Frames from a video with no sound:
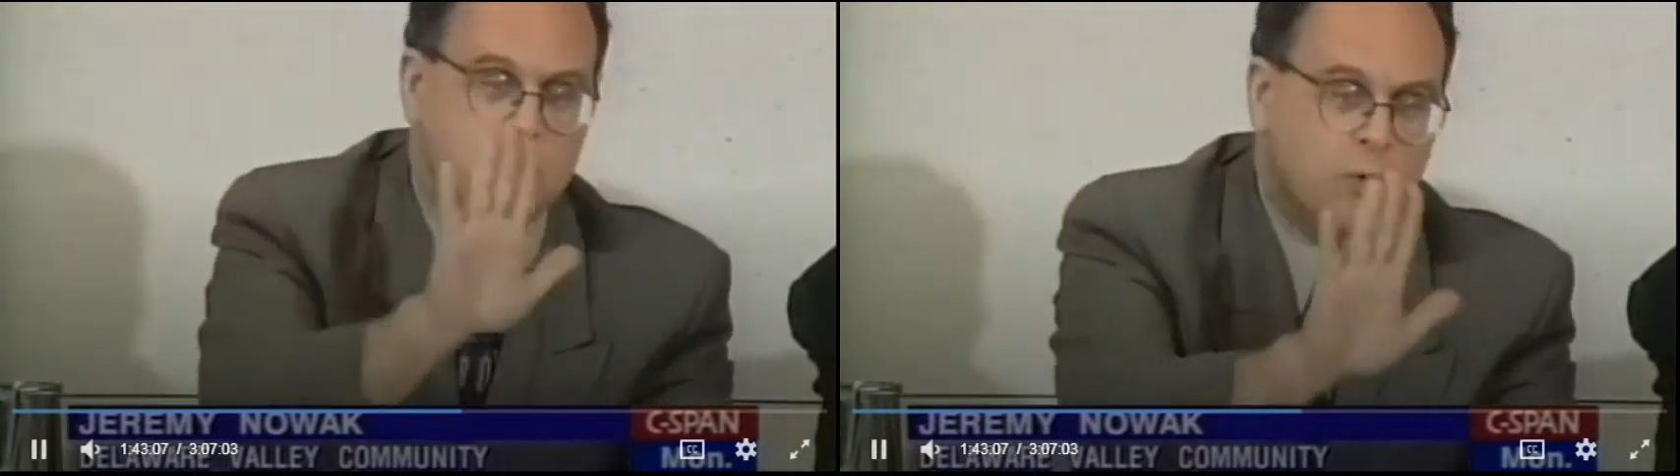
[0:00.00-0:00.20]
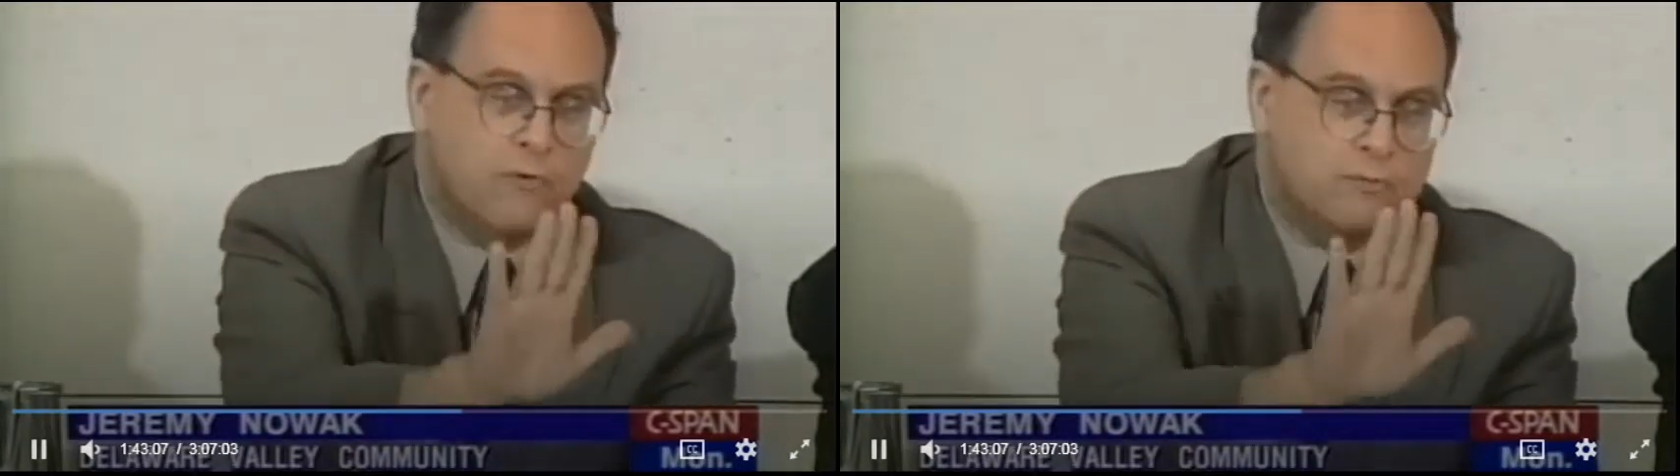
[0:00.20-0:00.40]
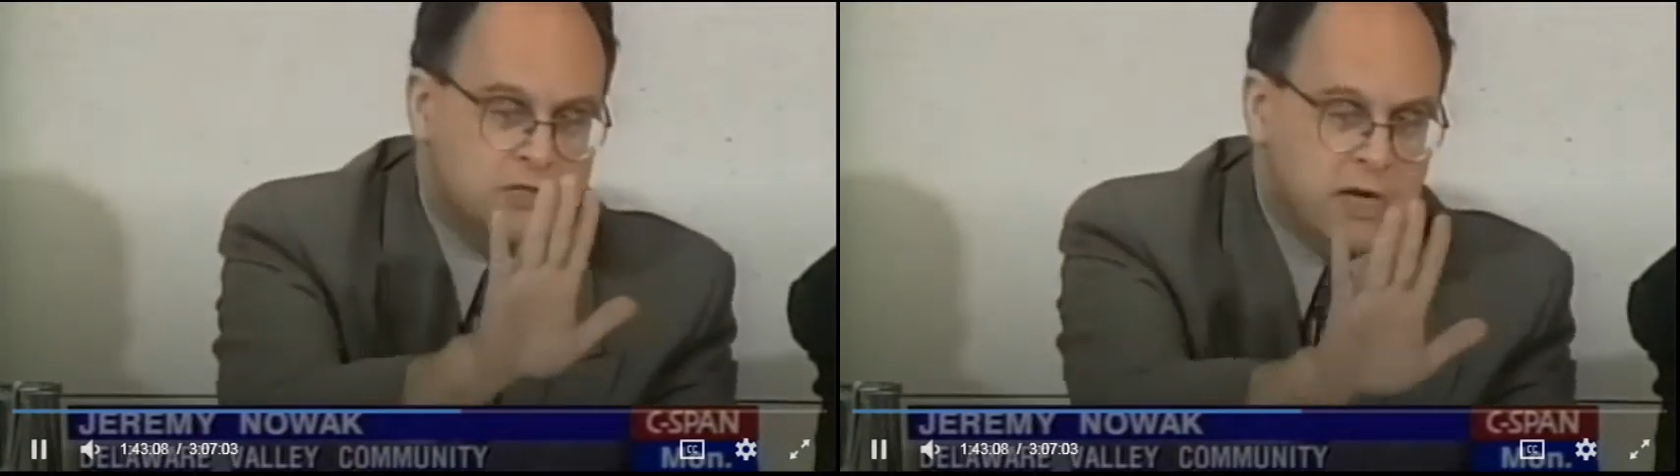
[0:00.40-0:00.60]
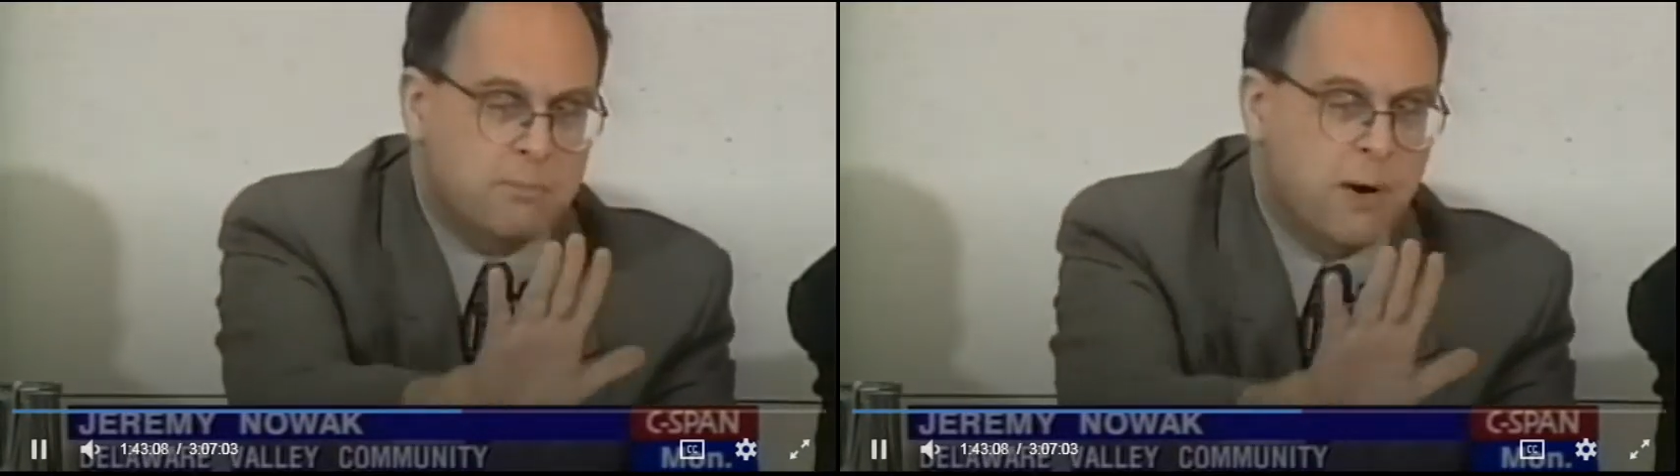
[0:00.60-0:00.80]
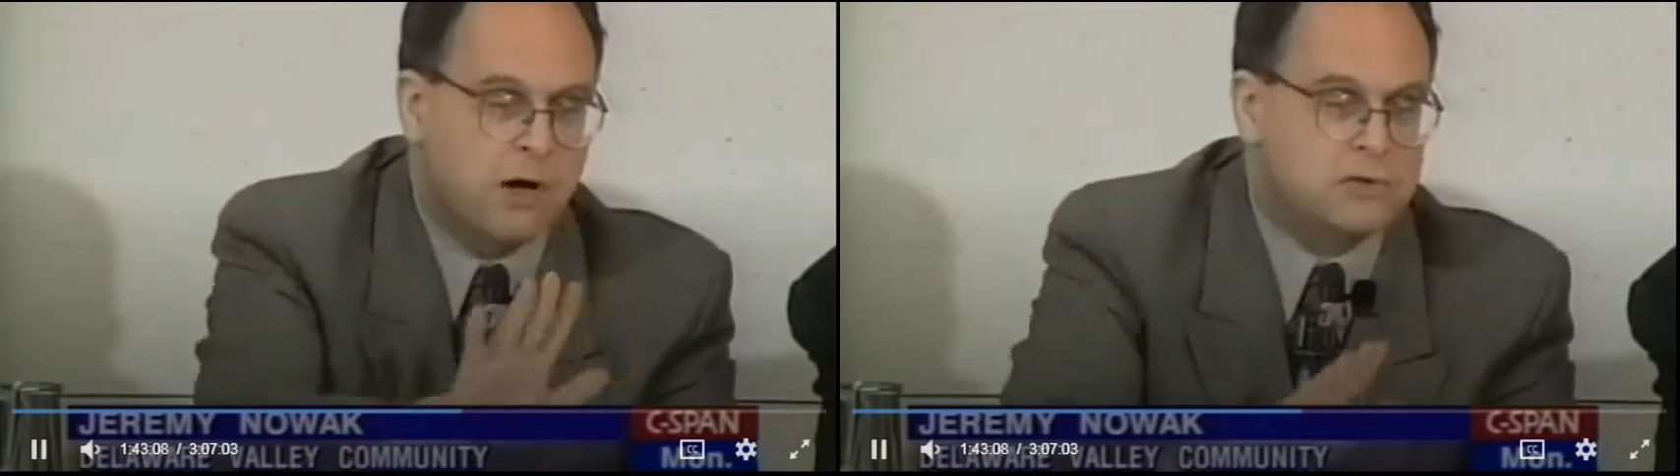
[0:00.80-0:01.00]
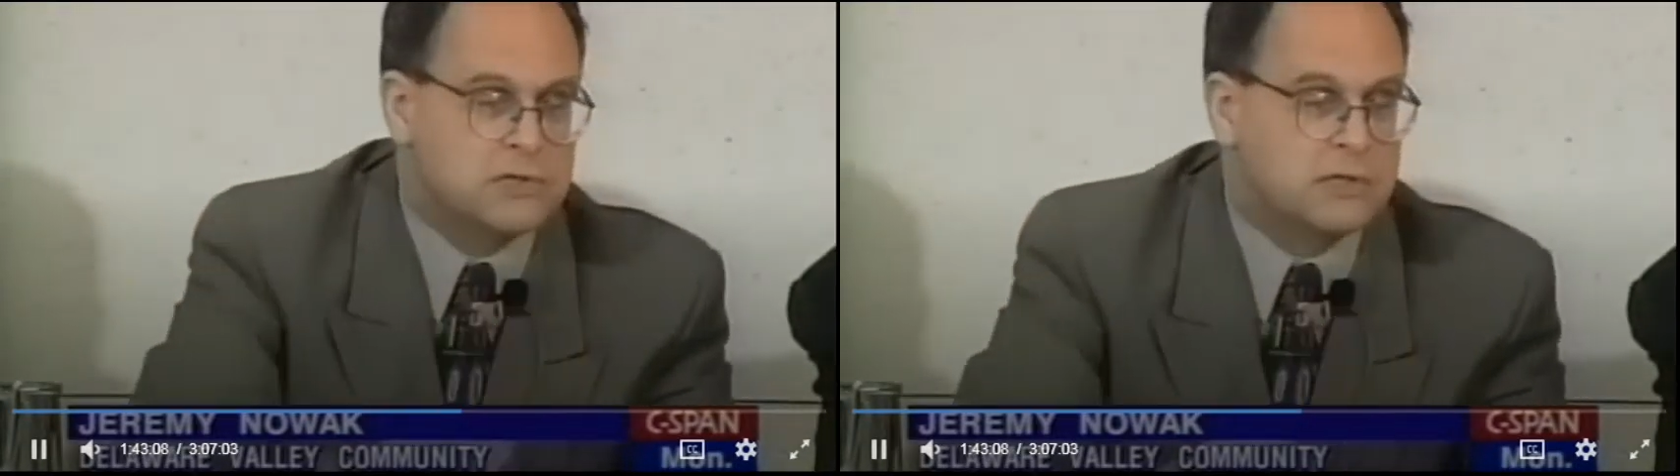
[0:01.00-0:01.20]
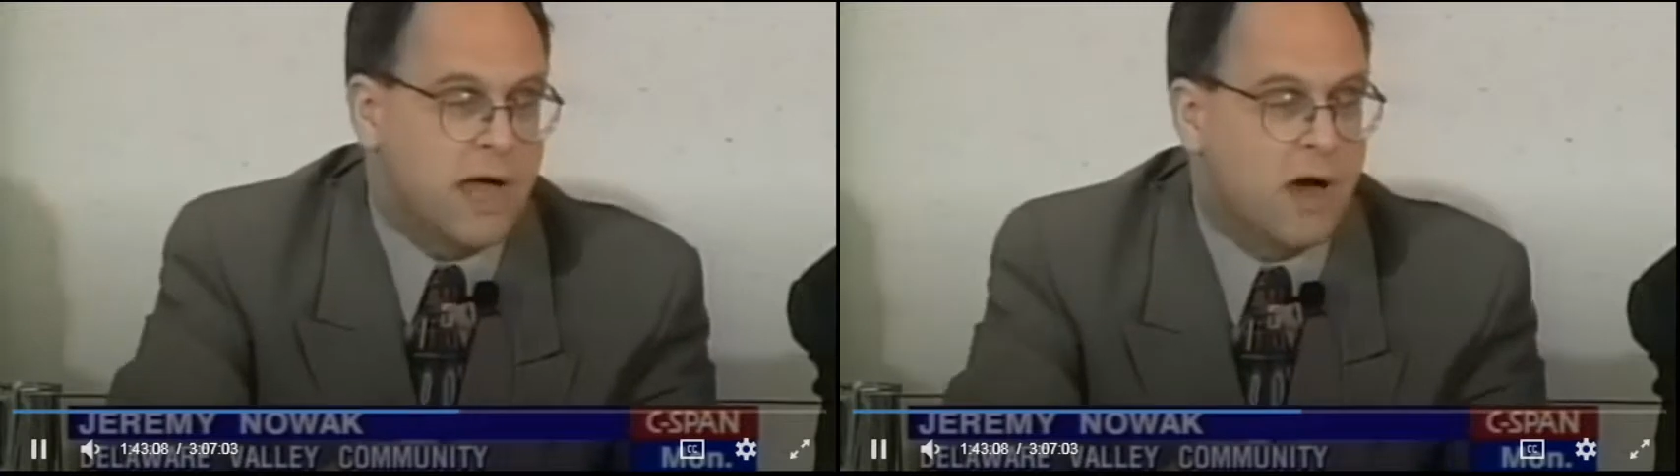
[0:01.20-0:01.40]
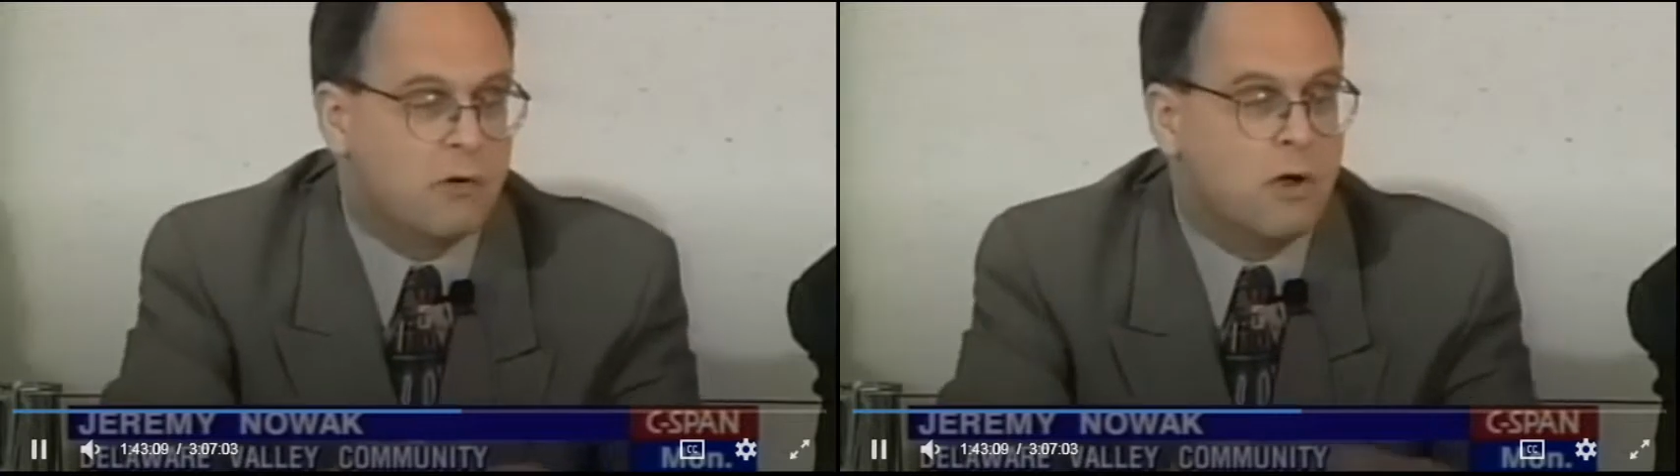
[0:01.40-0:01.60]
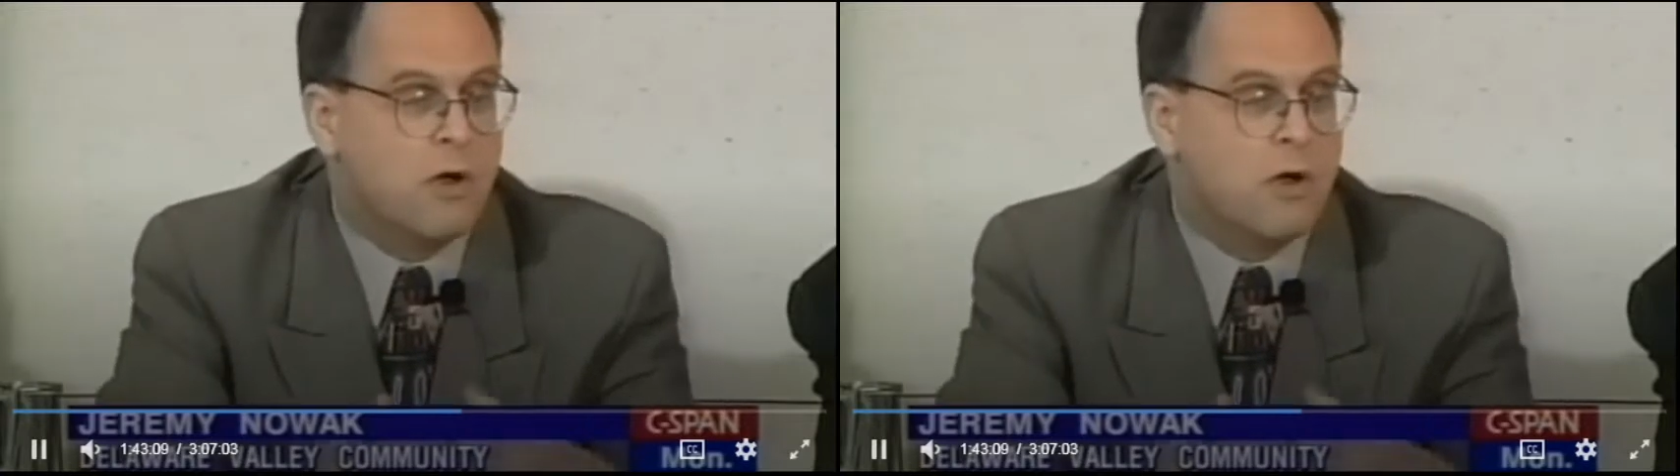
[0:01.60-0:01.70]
or from state policy down